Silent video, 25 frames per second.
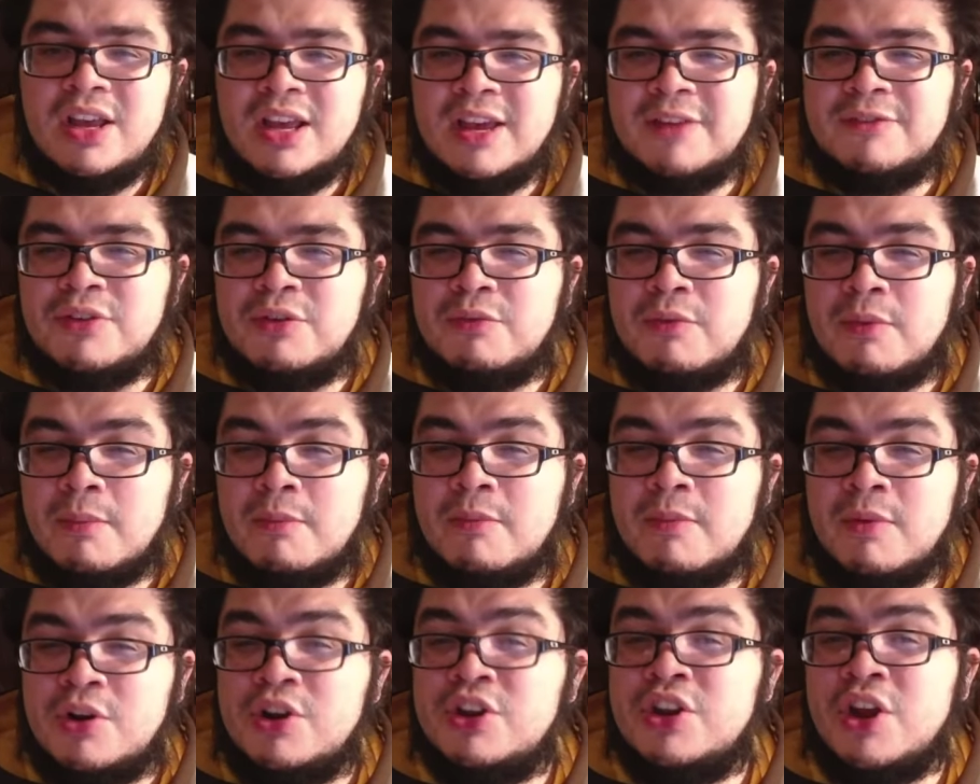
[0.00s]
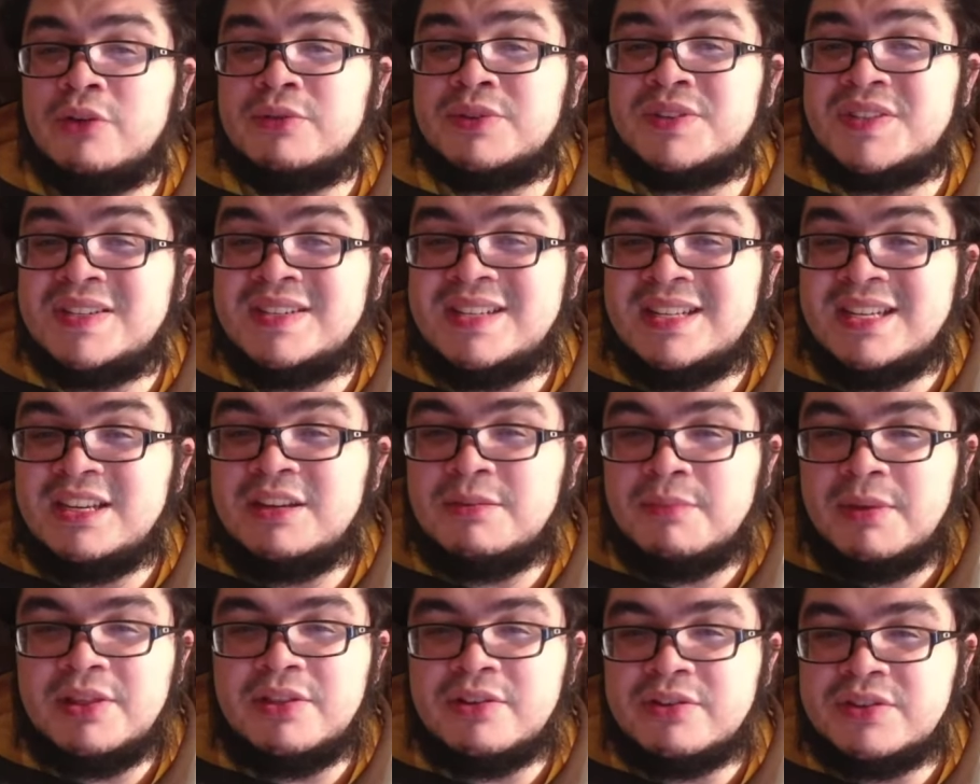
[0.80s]
If you know
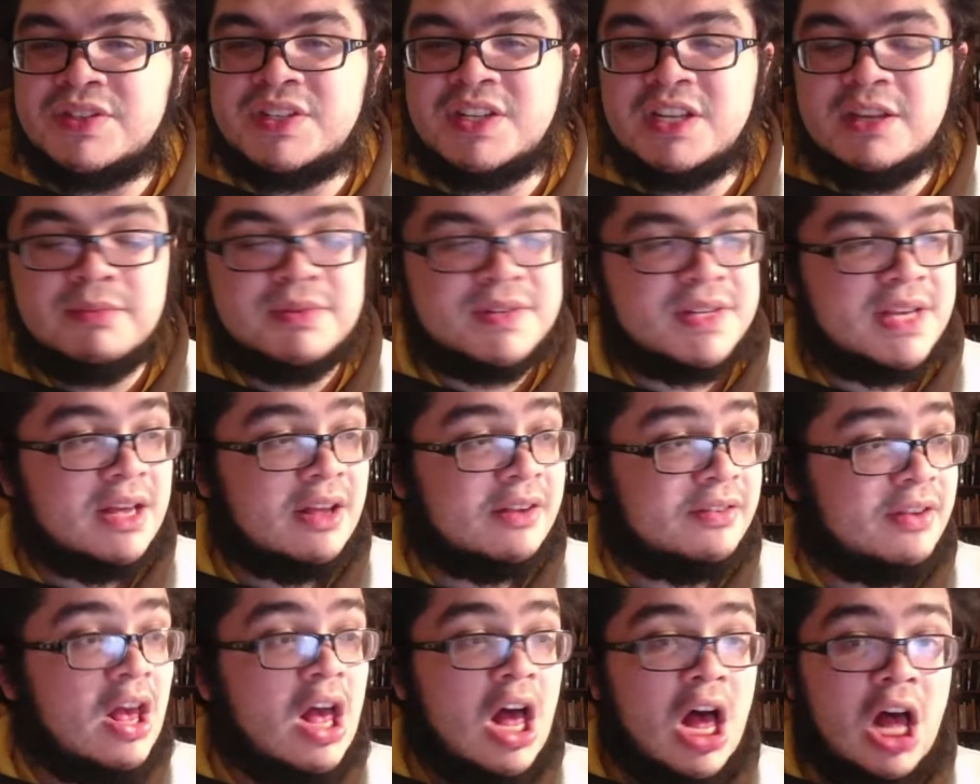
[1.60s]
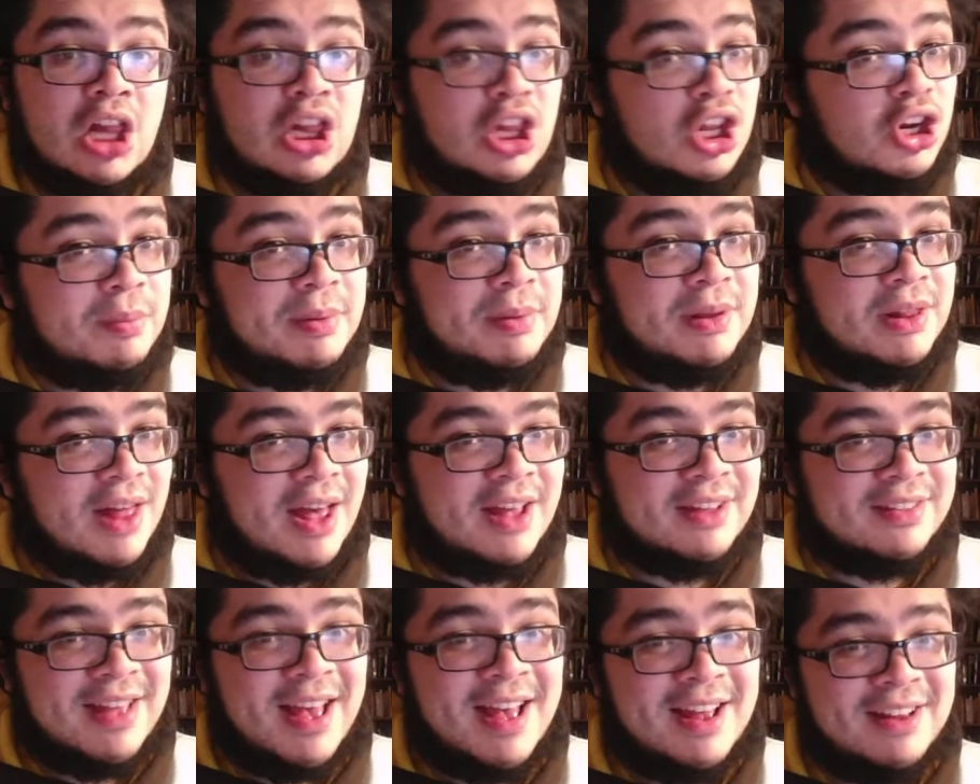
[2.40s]
Steam and their Steam sales, a little bit
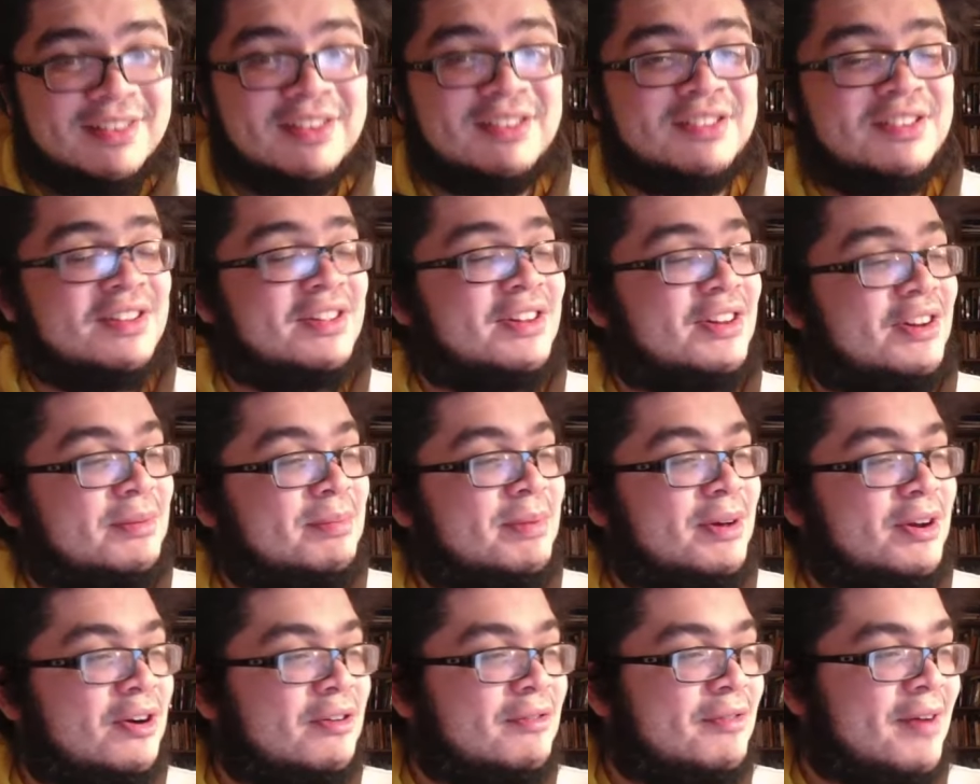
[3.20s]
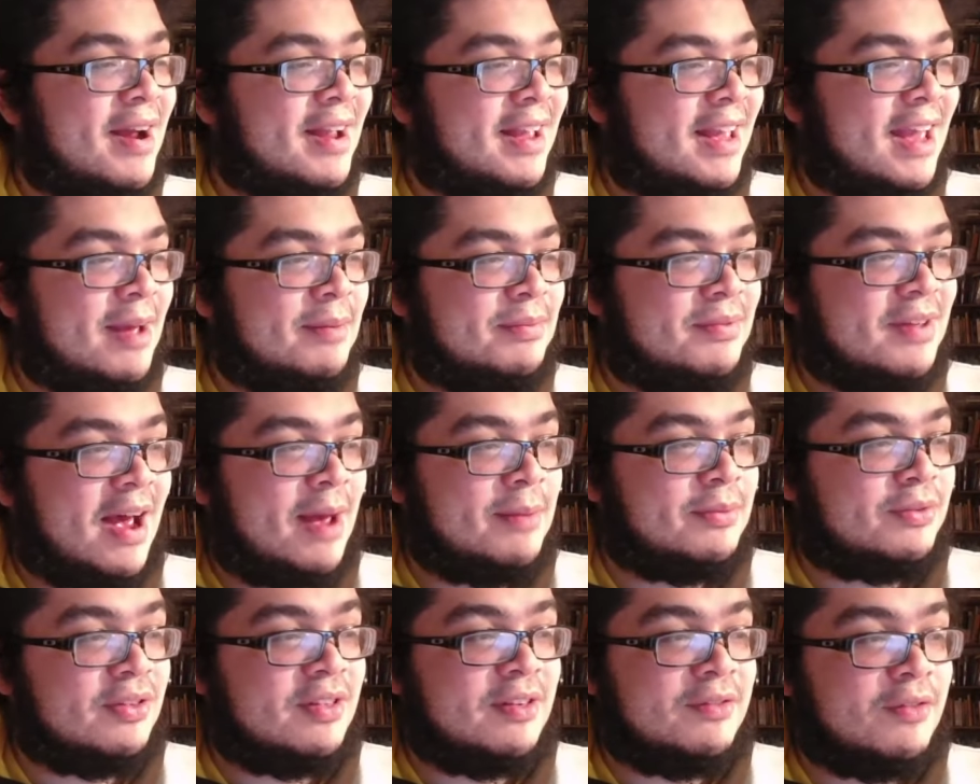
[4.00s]
like that, just a little bit over at Game
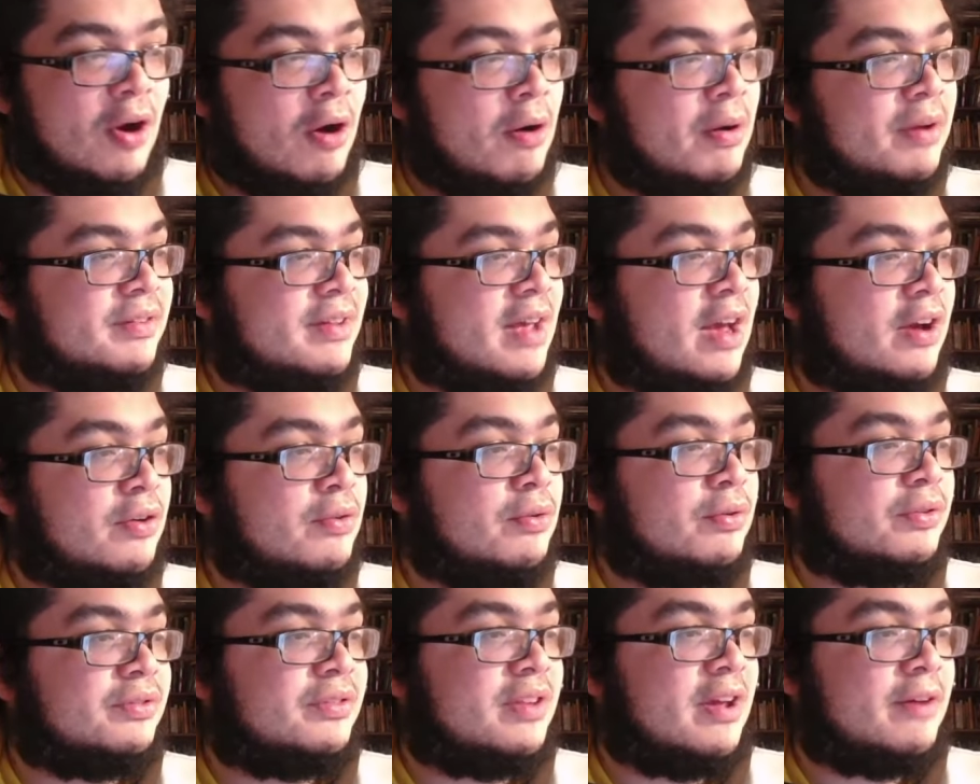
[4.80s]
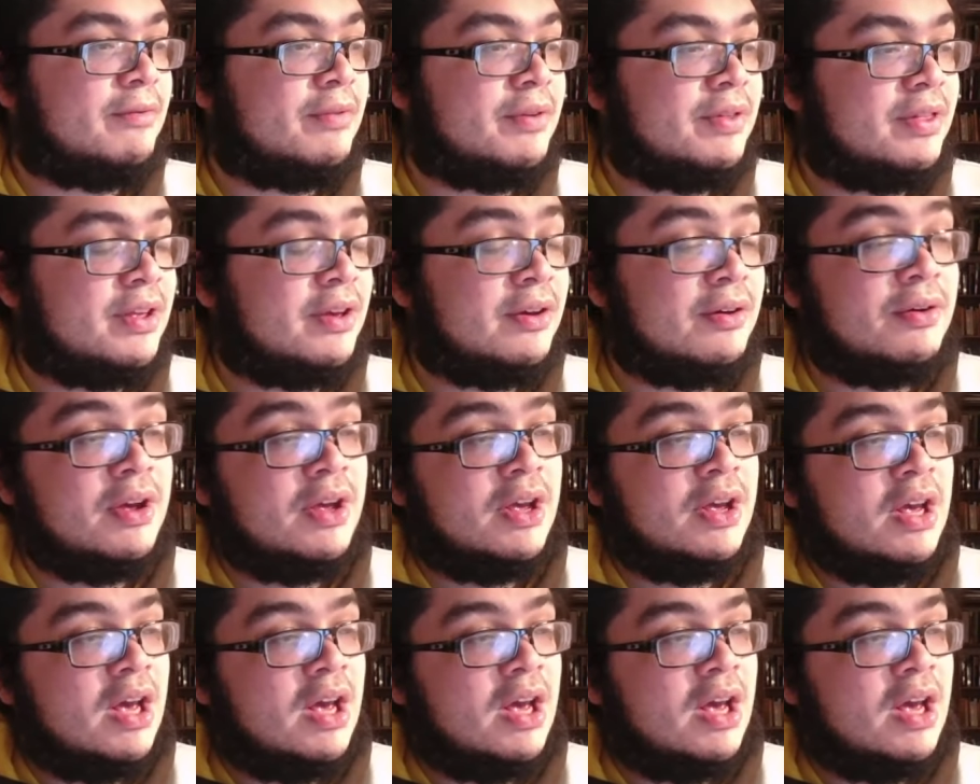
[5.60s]
Time. So they've always got cool stuff with you.